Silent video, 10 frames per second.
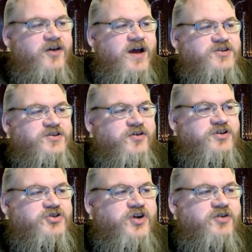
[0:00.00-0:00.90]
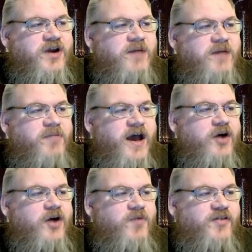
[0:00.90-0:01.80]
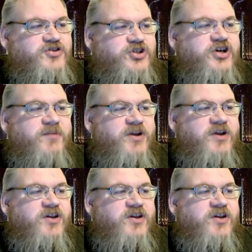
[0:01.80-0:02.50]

you guys are going to the Dread Green Empire where there's a tournament,